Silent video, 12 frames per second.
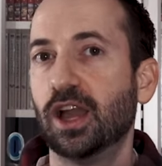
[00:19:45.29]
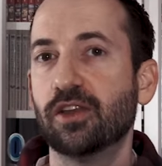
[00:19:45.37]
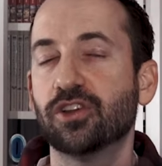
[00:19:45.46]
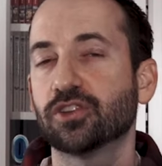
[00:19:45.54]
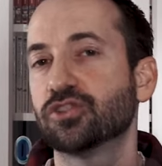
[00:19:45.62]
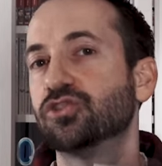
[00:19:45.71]
I
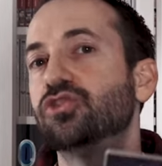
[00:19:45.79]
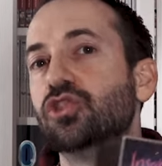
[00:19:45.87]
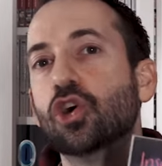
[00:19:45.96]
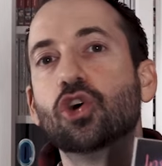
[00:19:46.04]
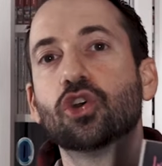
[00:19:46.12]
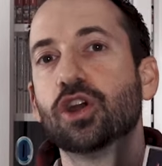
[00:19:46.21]
felt
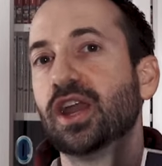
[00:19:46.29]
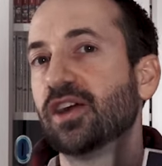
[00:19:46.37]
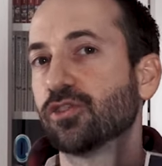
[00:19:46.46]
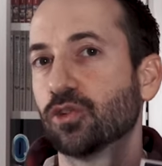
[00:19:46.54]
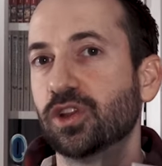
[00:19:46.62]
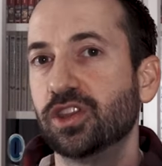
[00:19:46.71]
so good
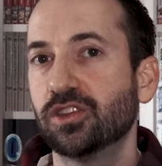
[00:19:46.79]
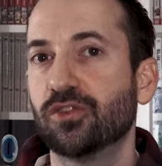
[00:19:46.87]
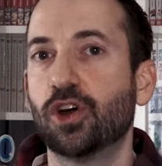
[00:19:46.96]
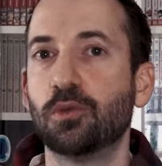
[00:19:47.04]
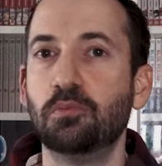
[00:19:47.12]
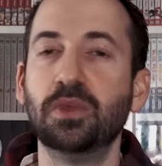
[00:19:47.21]
after reading this
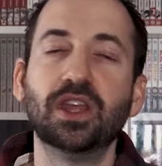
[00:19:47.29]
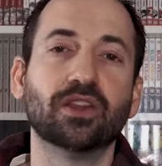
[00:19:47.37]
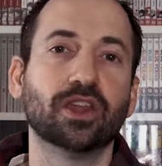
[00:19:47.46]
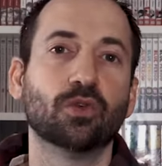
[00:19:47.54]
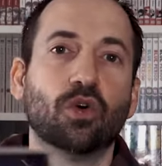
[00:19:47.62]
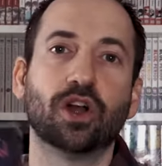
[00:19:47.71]
volume.
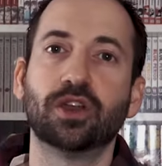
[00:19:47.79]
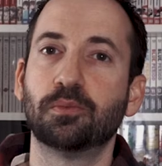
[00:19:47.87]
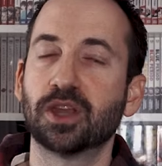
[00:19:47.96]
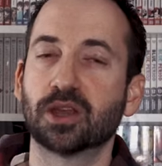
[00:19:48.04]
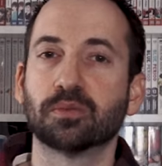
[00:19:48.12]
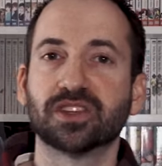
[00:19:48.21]
Immediately wanted to
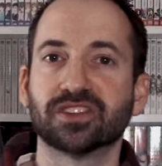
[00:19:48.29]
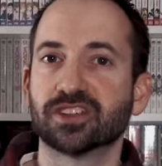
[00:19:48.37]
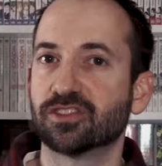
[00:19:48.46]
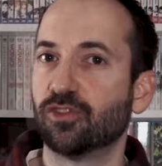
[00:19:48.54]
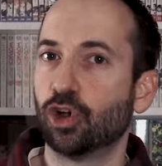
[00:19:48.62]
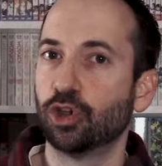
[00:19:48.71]
pick up the
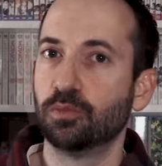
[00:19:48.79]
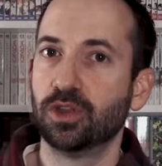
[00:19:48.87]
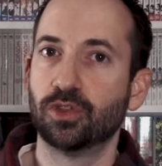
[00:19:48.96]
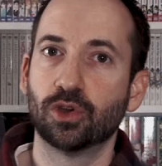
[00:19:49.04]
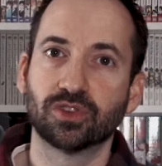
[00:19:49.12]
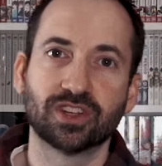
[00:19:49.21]
sixth volume,
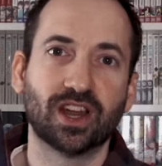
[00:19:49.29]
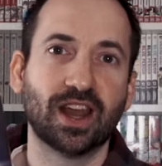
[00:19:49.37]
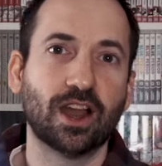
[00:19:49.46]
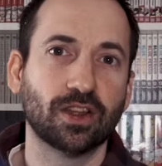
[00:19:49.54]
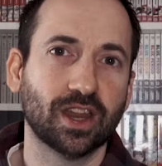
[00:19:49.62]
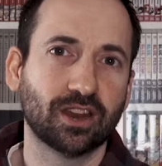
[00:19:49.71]
even though it's not
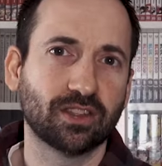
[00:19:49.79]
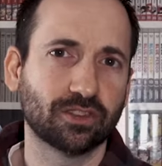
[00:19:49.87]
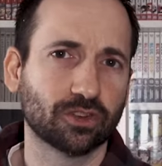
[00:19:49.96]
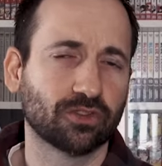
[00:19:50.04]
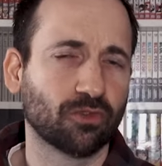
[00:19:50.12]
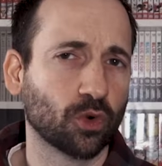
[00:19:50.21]
out yet. I
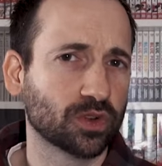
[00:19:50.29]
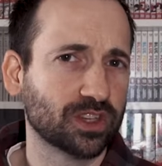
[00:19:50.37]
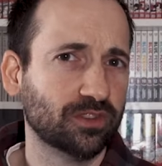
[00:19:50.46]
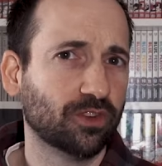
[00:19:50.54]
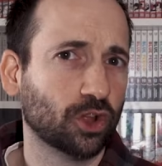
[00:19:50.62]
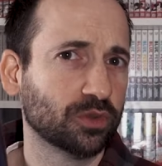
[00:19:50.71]
think there's
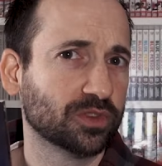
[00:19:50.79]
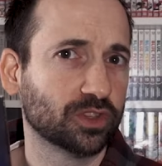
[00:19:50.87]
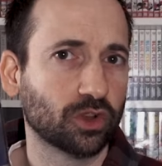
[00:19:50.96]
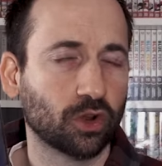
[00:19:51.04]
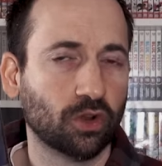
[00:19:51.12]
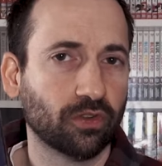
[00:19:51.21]
14 volumes in
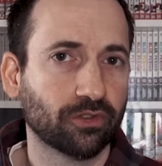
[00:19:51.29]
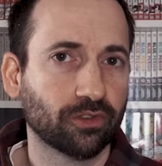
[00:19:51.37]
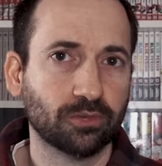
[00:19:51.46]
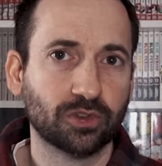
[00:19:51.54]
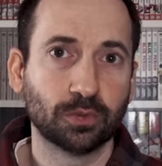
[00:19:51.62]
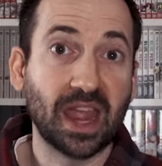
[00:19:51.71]
total
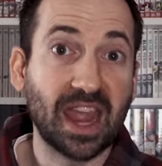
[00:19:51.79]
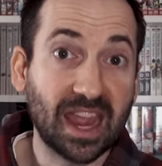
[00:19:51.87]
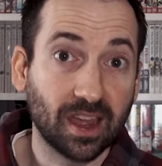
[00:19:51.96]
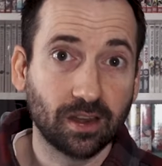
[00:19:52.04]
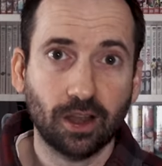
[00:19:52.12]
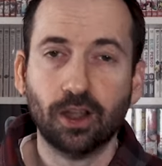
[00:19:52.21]
from
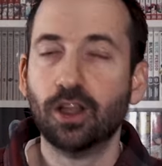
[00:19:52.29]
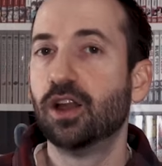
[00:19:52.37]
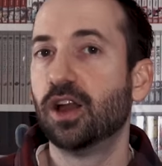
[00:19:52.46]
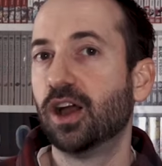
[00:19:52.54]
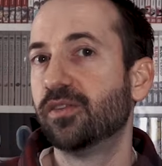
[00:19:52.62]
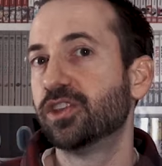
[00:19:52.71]
Japan
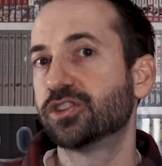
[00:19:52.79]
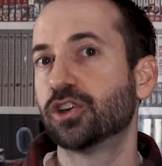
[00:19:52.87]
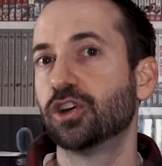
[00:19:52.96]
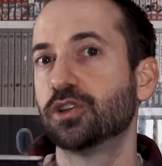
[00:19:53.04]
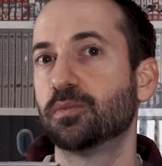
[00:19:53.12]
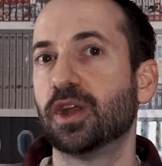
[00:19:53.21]
of this
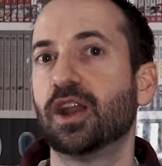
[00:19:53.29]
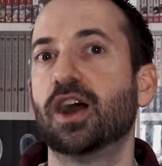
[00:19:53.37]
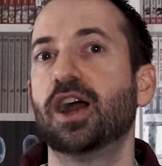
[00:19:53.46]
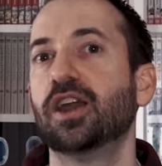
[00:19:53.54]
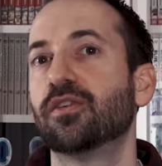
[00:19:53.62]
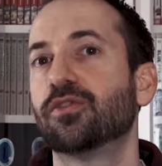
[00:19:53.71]
series, but
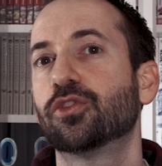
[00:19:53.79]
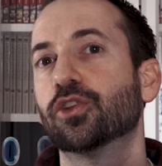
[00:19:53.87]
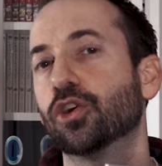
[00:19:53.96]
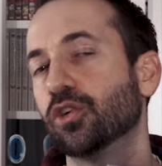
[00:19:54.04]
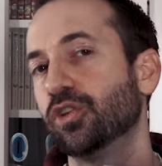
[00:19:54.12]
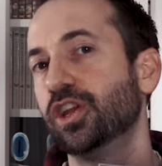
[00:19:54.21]
I have
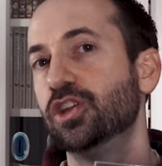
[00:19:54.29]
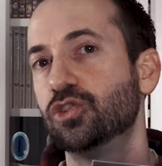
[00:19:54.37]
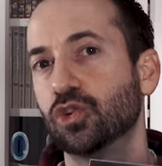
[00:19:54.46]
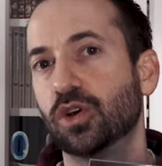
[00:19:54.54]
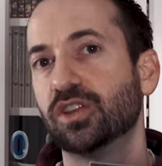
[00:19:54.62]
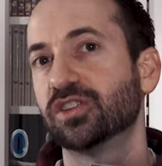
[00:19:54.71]
thoroughly
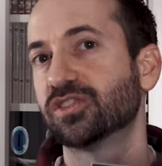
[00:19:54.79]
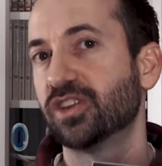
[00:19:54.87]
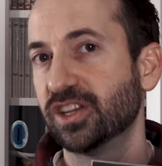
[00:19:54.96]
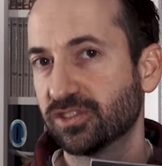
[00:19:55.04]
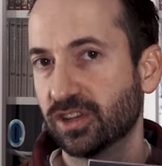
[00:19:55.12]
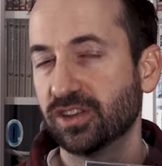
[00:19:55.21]
enjoyed the
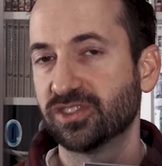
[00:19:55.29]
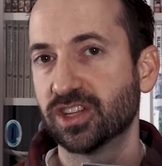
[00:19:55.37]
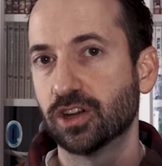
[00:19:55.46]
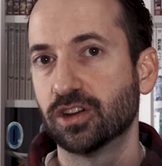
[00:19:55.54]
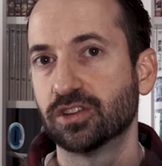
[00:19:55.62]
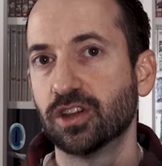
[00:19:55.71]
Slice Life
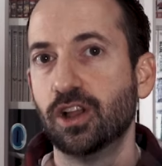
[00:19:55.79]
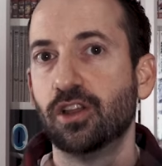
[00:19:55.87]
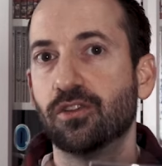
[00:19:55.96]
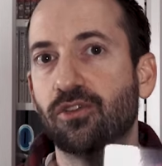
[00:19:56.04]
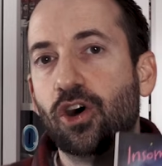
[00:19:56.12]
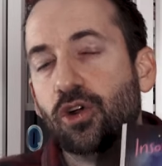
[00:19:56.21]
series,
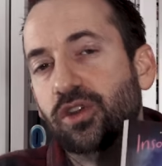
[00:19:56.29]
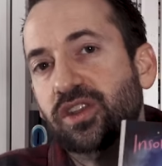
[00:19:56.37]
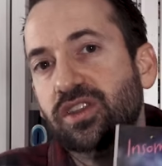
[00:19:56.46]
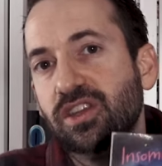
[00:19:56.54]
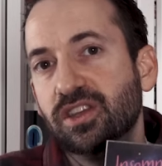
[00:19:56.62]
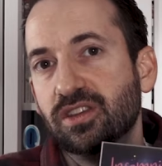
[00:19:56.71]

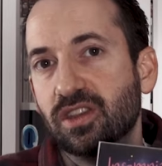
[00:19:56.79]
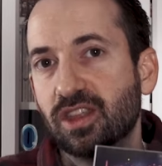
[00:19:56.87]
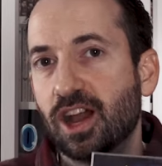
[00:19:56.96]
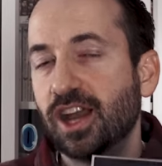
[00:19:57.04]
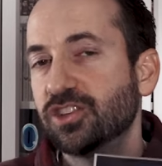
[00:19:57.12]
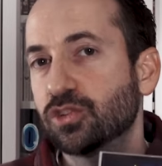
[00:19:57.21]
following the, the
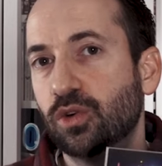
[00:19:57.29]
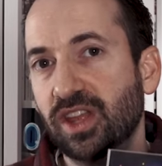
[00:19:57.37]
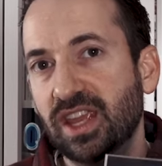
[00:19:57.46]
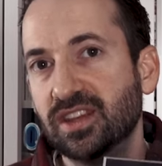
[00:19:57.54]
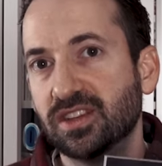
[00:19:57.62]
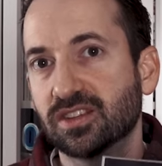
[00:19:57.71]
high school
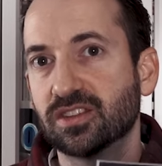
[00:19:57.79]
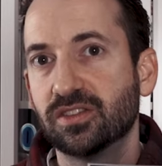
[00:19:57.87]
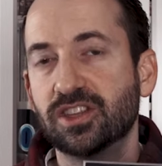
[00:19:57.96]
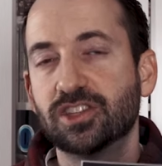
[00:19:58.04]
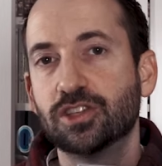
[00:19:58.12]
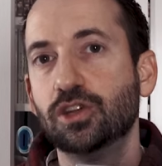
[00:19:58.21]
antics of
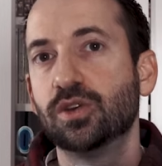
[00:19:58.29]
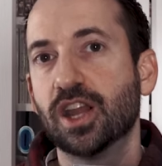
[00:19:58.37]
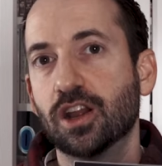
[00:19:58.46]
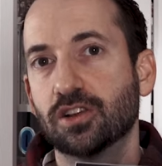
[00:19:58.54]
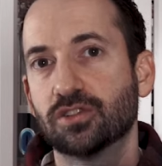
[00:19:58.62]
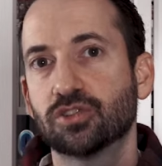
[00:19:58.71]
these two
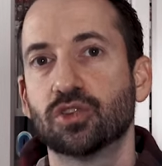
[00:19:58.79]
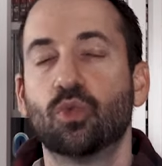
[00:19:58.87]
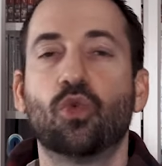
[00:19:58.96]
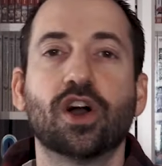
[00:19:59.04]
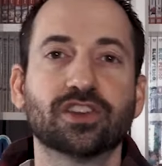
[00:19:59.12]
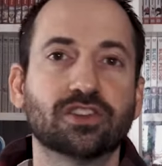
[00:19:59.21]
characters
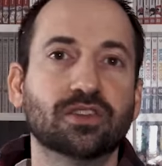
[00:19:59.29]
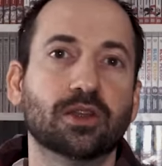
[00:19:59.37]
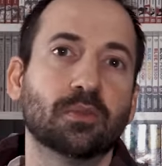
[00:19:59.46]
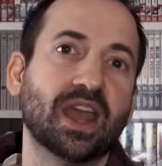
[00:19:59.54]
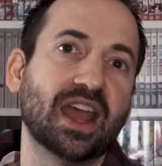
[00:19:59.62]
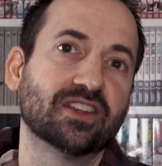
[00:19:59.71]
and watching
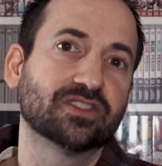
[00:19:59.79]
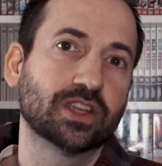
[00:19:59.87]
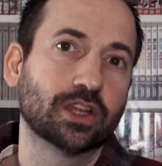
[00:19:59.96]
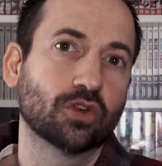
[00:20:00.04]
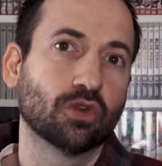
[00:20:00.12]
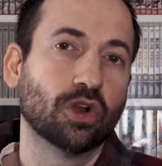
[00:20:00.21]
them as
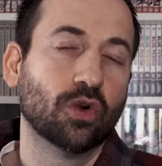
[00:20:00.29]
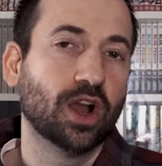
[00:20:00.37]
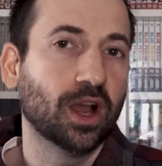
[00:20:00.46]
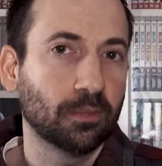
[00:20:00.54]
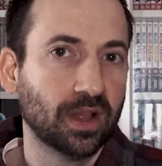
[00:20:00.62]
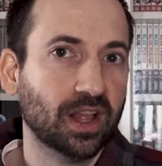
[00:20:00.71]
they grow
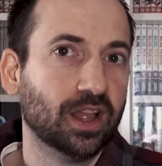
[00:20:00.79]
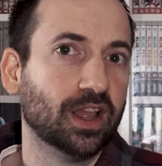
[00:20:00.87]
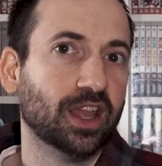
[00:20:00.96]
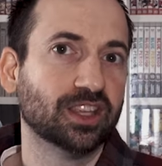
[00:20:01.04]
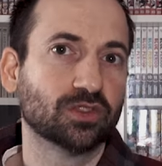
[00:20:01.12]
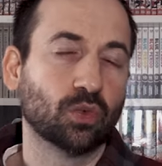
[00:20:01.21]
up,
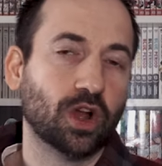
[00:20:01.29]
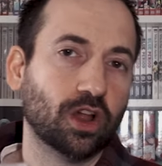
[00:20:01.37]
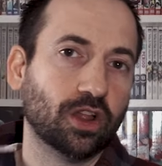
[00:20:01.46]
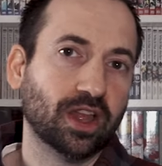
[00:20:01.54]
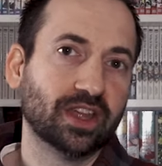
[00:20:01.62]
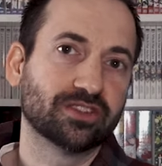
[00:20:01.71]
as
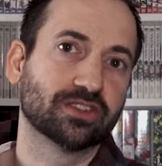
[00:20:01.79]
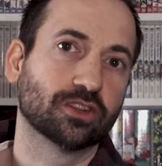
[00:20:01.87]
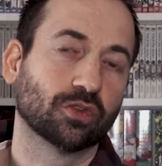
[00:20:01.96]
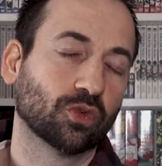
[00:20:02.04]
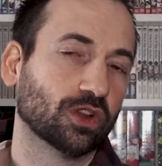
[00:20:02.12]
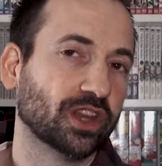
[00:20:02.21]
well as
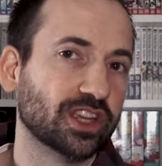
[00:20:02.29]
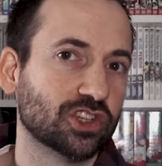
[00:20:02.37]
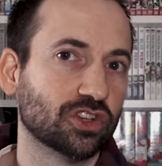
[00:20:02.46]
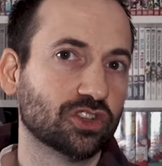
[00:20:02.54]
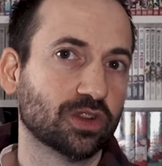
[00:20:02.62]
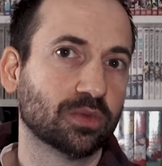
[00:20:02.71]
the
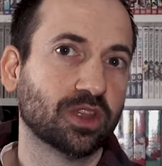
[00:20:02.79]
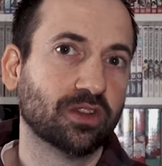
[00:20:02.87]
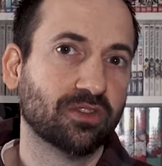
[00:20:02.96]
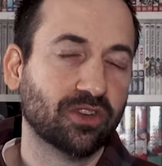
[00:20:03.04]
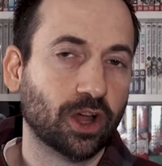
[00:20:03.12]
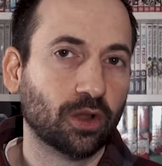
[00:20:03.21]
relationship they
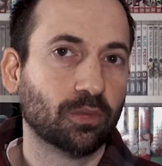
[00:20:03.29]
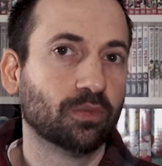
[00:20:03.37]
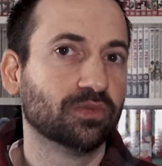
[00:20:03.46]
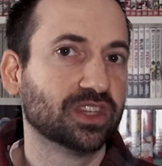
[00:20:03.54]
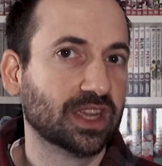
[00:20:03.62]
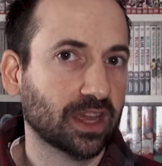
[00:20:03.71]
develop
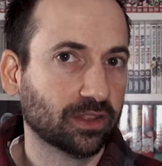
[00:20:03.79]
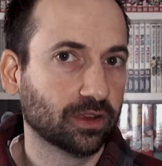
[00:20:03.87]
together.